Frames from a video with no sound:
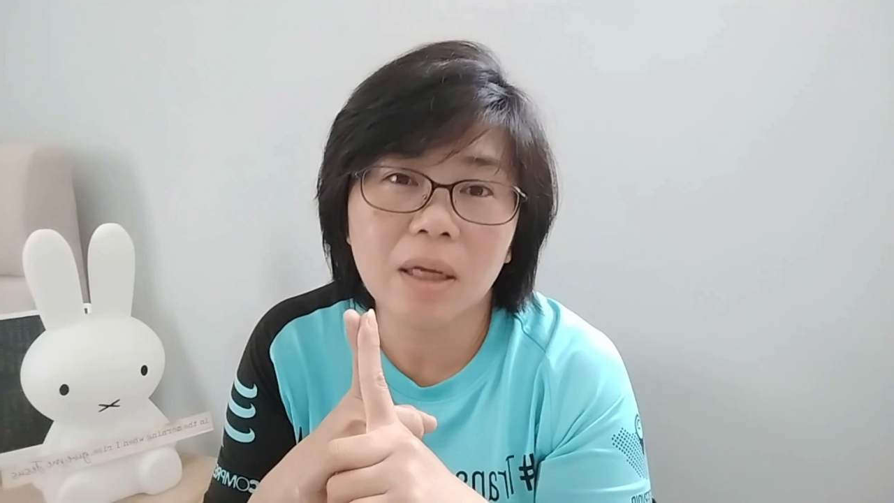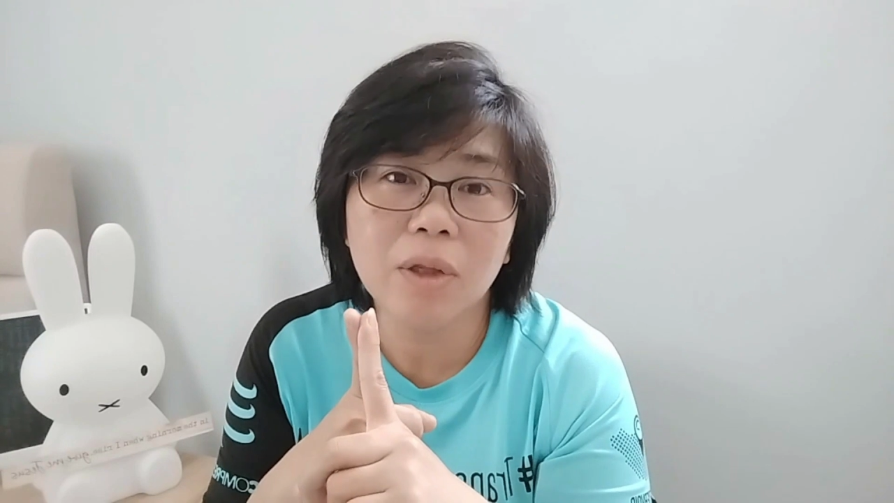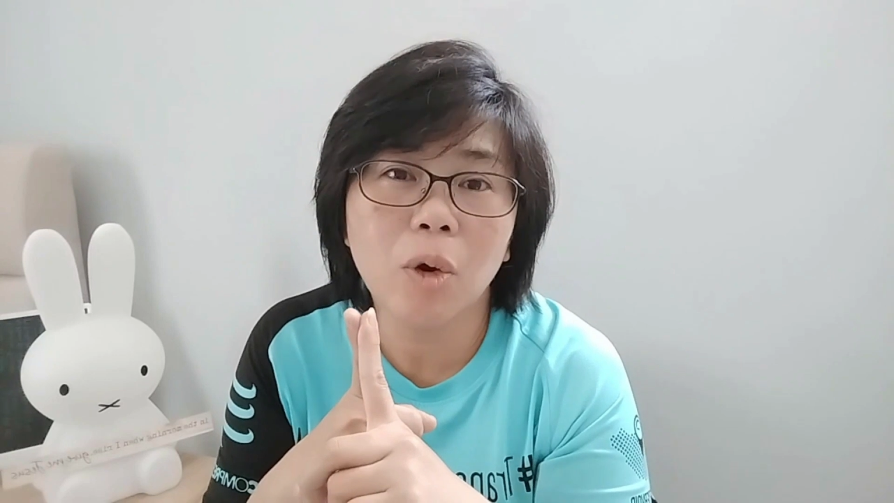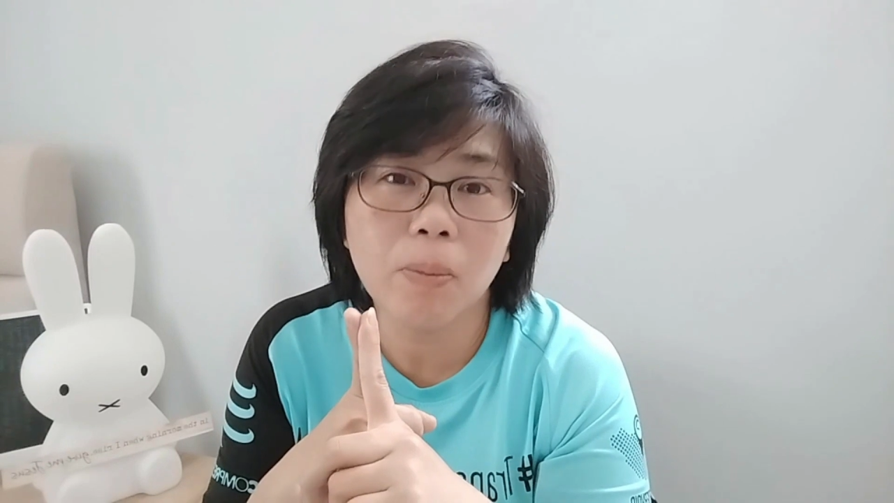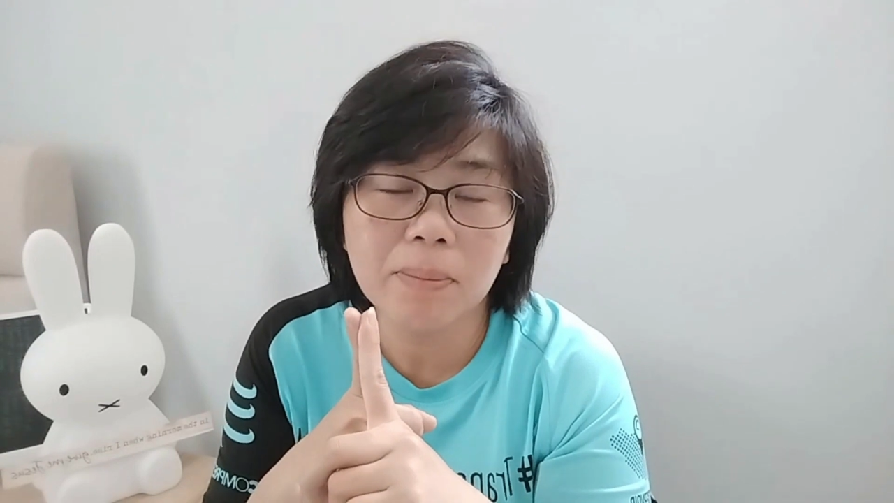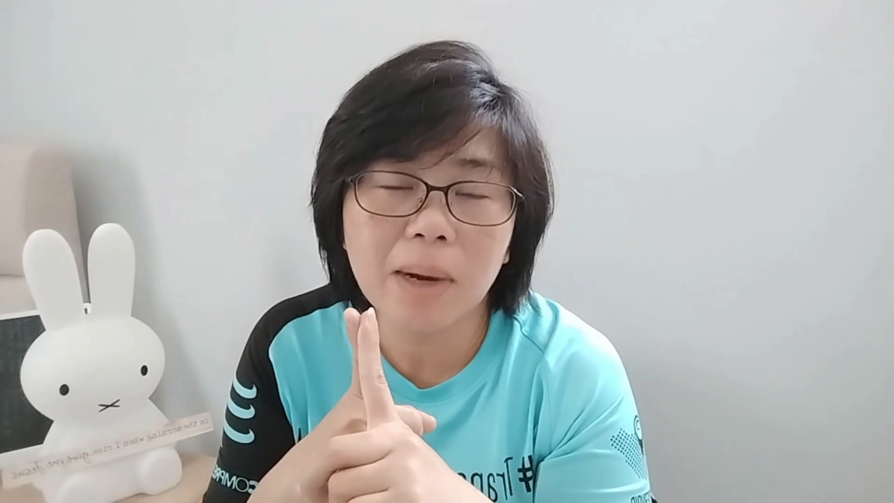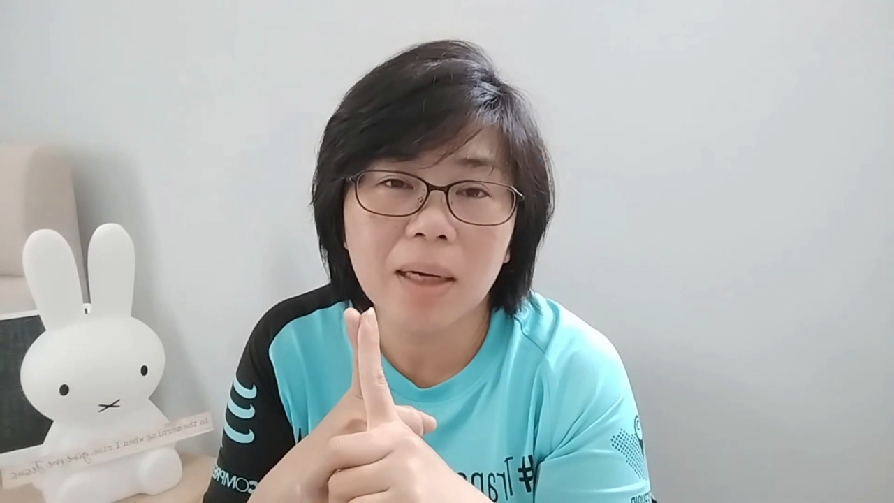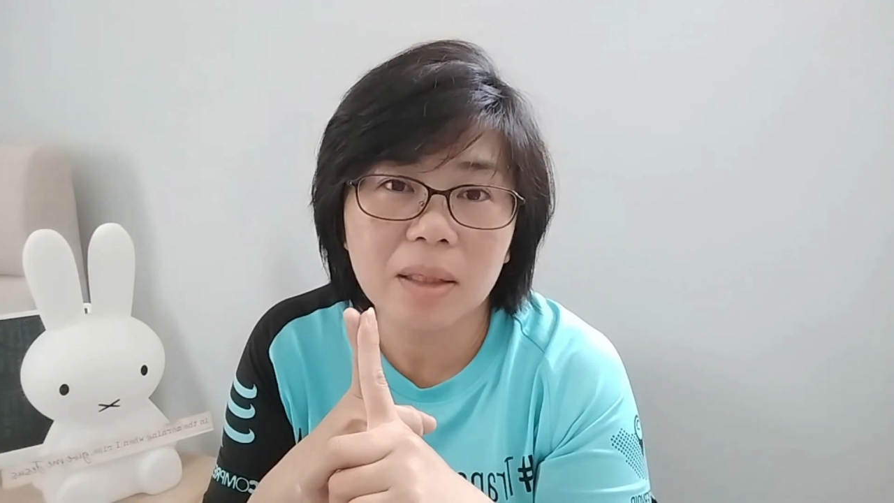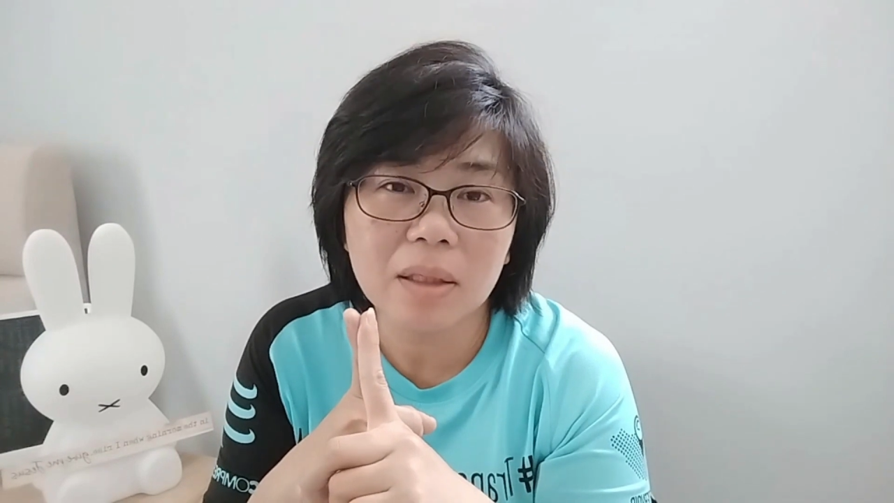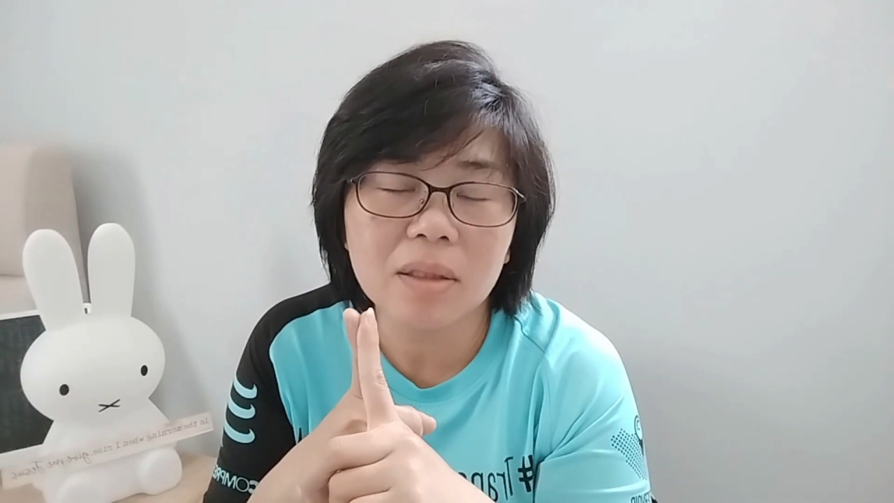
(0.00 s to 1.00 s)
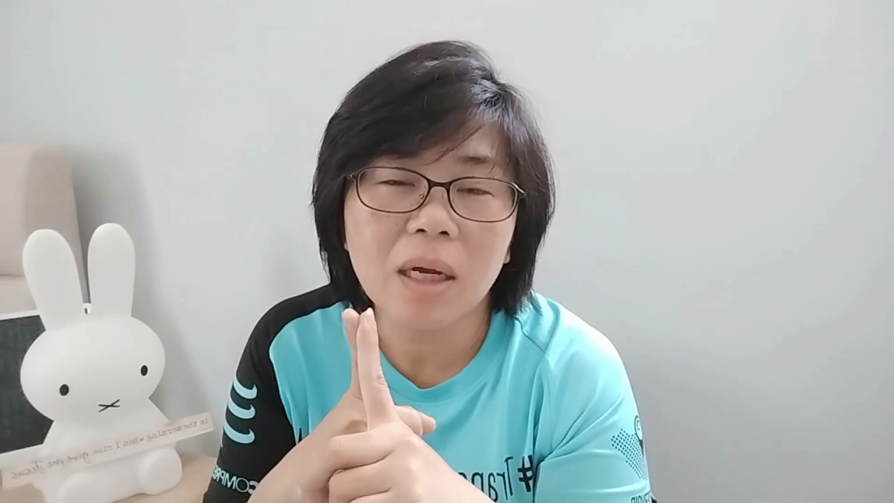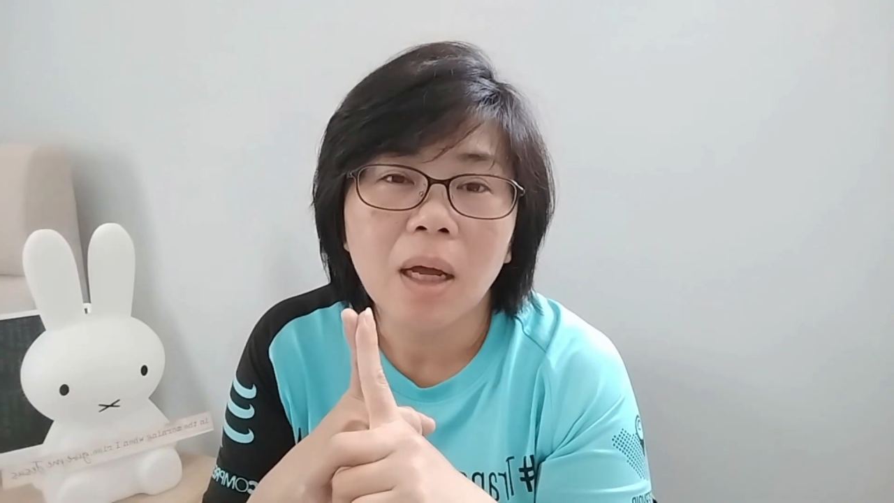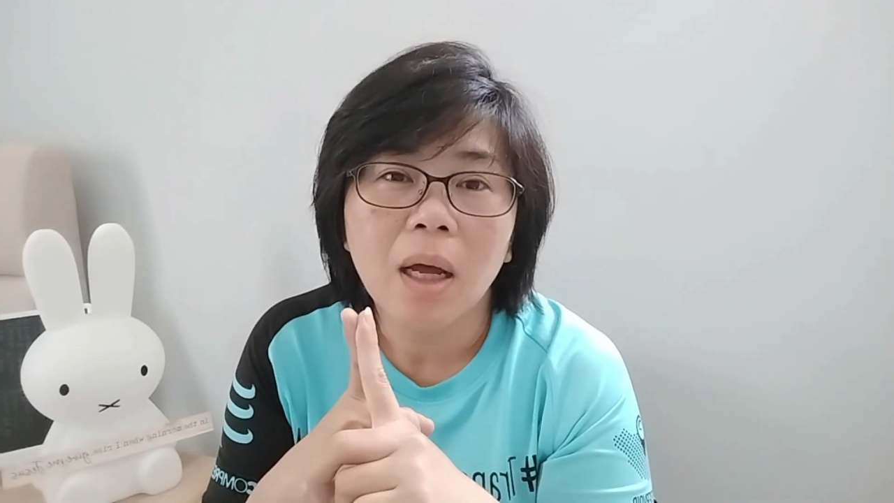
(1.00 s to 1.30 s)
the open market.